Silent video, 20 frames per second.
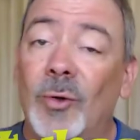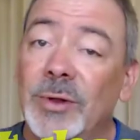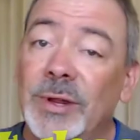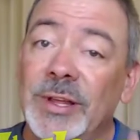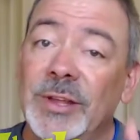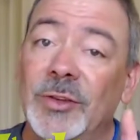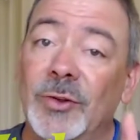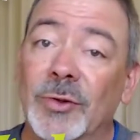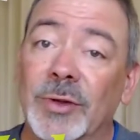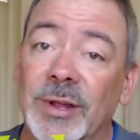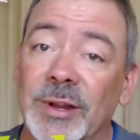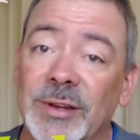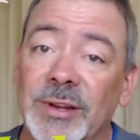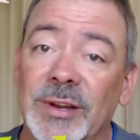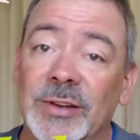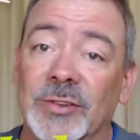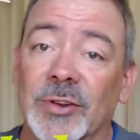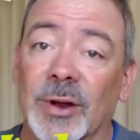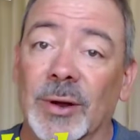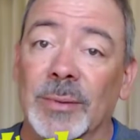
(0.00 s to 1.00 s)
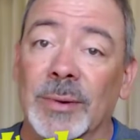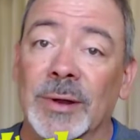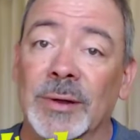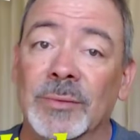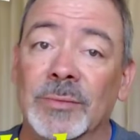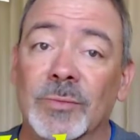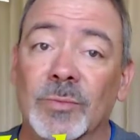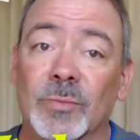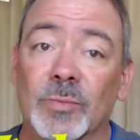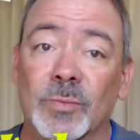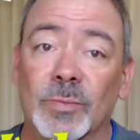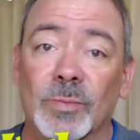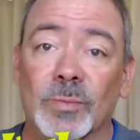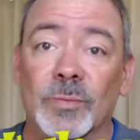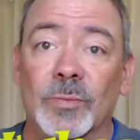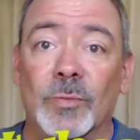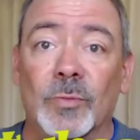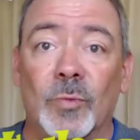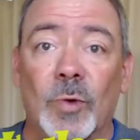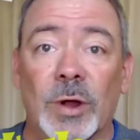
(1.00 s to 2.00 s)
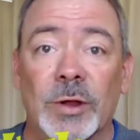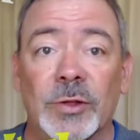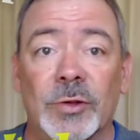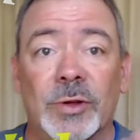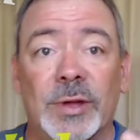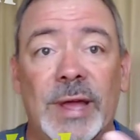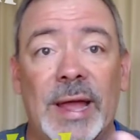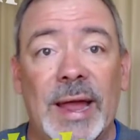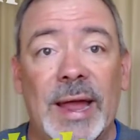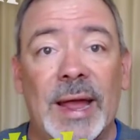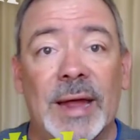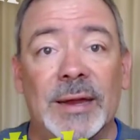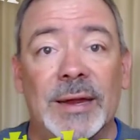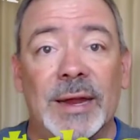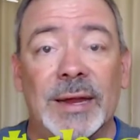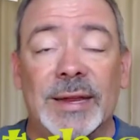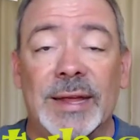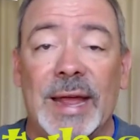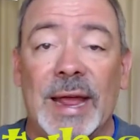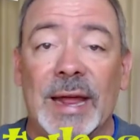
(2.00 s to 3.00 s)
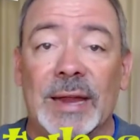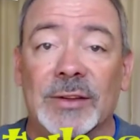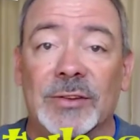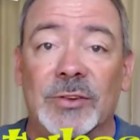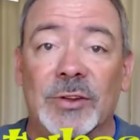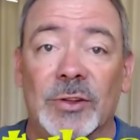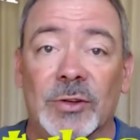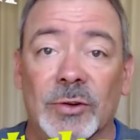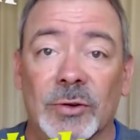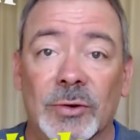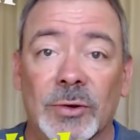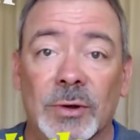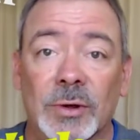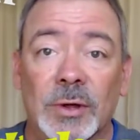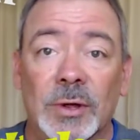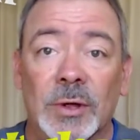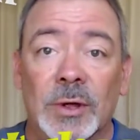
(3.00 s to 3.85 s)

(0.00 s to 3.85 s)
Only you can determine what you can and can't do.